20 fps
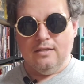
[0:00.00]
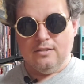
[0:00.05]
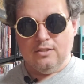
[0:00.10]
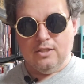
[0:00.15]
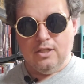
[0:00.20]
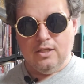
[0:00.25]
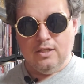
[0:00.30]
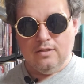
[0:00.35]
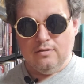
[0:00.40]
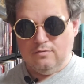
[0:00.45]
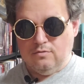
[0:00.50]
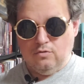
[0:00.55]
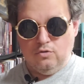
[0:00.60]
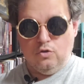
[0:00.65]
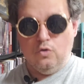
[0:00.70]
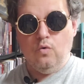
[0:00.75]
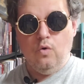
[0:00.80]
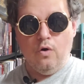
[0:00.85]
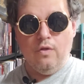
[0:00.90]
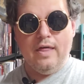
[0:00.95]
to
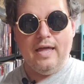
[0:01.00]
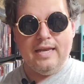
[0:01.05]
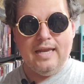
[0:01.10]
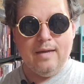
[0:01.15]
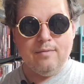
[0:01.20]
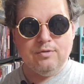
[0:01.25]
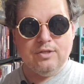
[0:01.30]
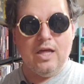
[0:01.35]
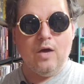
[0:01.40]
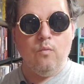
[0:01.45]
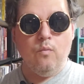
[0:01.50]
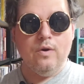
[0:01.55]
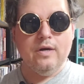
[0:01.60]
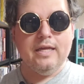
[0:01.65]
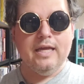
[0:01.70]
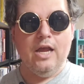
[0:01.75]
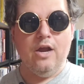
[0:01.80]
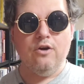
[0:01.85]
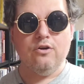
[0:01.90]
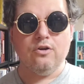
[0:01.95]
do all that damage to that one
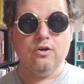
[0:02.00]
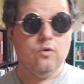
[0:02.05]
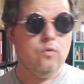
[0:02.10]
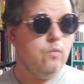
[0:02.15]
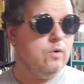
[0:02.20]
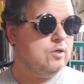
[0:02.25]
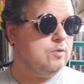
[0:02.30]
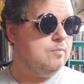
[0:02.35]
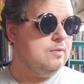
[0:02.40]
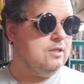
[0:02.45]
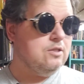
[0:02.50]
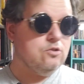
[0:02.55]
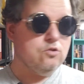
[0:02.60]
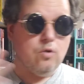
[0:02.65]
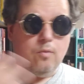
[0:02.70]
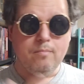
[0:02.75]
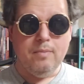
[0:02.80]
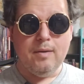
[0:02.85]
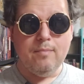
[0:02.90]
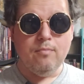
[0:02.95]
character, which means
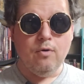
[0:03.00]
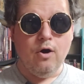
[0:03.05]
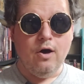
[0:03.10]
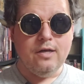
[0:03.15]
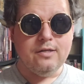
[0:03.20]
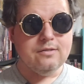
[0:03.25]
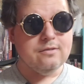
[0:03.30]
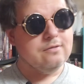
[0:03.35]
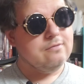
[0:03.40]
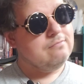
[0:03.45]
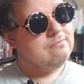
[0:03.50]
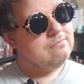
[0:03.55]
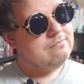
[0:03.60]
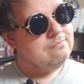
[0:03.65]
your big boss